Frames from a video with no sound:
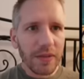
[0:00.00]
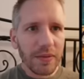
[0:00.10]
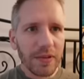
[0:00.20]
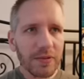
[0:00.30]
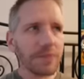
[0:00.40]

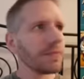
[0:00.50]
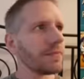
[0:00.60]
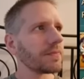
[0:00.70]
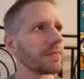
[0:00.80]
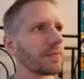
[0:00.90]
what's,
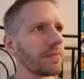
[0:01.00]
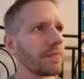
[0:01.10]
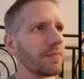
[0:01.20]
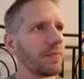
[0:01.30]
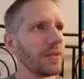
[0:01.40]

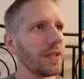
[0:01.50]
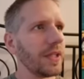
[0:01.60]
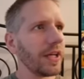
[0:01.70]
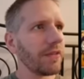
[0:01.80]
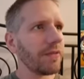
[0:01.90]

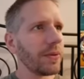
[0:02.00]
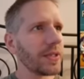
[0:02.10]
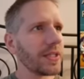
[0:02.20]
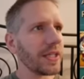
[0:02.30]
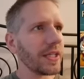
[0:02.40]
yeah,
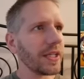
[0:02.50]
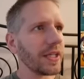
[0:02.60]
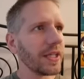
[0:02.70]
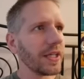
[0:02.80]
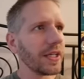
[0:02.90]

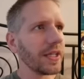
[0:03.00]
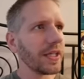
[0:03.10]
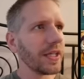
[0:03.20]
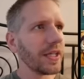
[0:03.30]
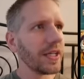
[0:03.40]
14,
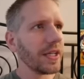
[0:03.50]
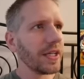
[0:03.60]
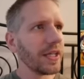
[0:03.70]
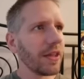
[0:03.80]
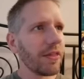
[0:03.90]

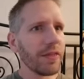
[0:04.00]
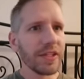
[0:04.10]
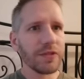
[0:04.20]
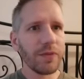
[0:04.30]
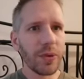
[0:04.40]

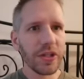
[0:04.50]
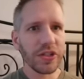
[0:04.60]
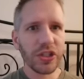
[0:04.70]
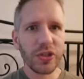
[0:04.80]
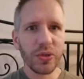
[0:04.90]
that's
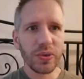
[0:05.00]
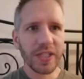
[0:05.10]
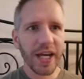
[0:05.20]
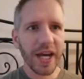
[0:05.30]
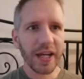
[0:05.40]
42
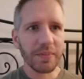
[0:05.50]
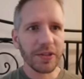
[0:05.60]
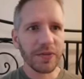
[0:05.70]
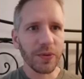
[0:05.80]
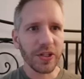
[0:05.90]
attack
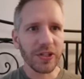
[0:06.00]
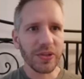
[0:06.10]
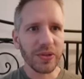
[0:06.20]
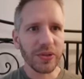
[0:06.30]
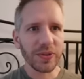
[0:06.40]
plus
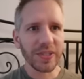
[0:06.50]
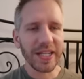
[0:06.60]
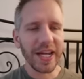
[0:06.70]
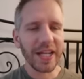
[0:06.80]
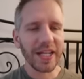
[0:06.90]
42, so it's
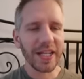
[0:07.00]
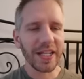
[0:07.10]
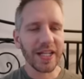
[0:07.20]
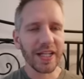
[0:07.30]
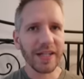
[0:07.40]

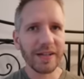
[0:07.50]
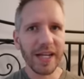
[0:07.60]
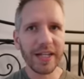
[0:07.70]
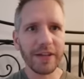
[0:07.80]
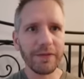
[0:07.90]
80,
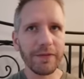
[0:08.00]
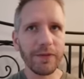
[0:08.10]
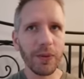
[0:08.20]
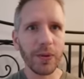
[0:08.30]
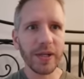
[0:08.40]

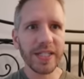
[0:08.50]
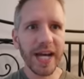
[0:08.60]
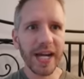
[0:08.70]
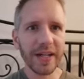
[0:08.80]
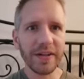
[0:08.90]
84
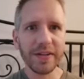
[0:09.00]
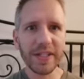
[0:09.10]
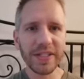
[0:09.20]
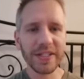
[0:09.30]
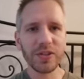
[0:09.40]
attack on
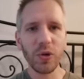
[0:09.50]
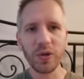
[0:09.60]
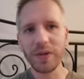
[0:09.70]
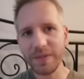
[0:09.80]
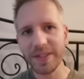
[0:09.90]
this
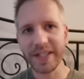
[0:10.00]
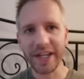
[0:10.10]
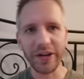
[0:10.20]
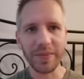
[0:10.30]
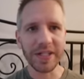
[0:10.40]
total, because
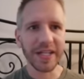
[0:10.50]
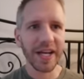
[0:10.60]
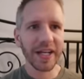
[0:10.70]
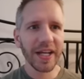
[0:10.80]
again, army attack.